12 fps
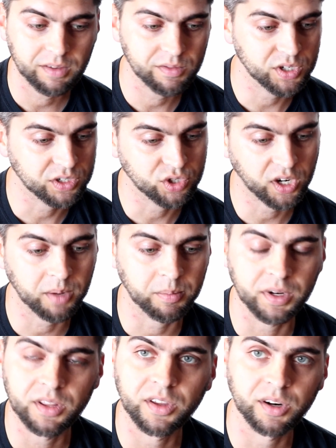even just
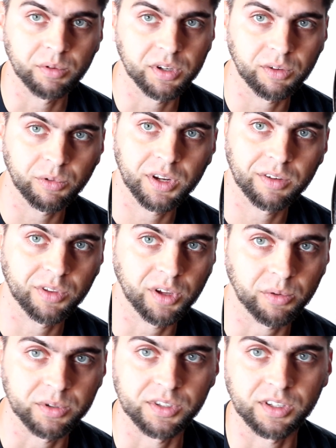dropping in there, we
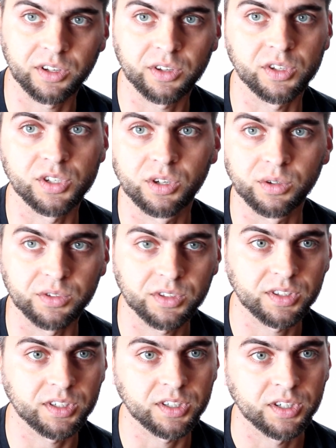definitely always acknowledge
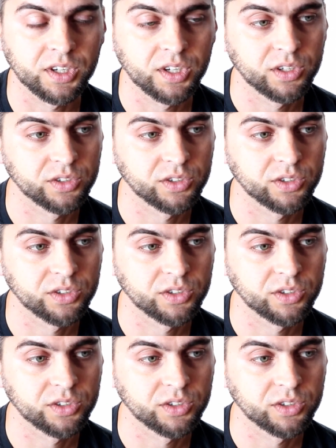who's in there.